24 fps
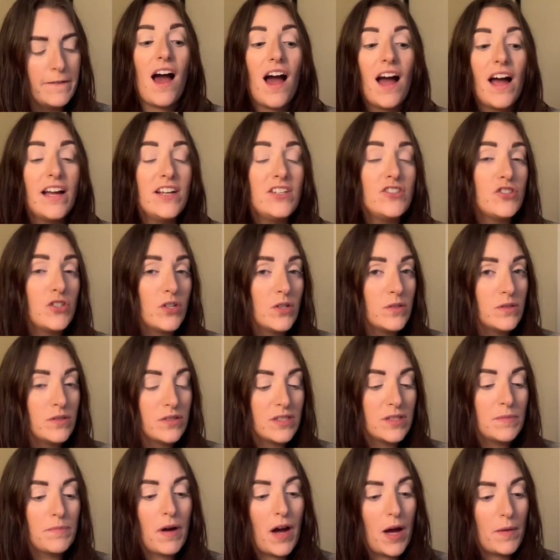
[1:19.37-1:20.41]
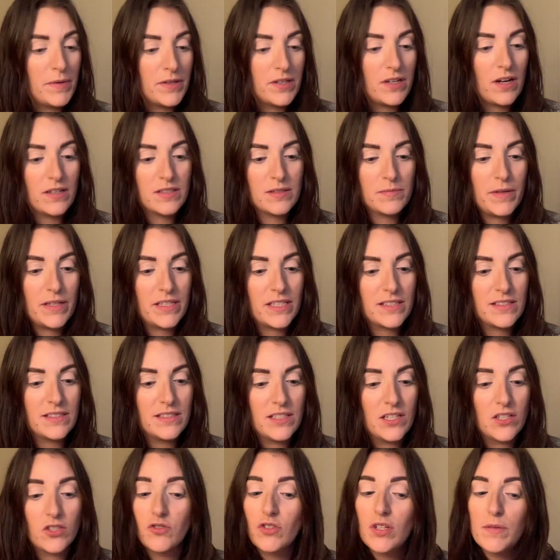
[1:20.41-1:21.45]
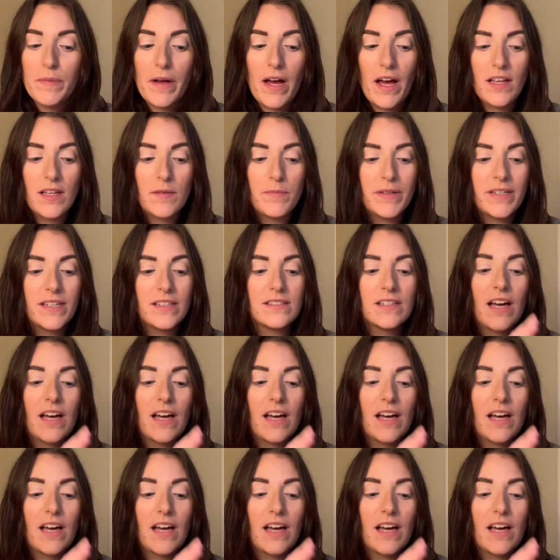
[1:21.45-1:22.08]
I chose the Poppy Cosmetics Neon Drip palette because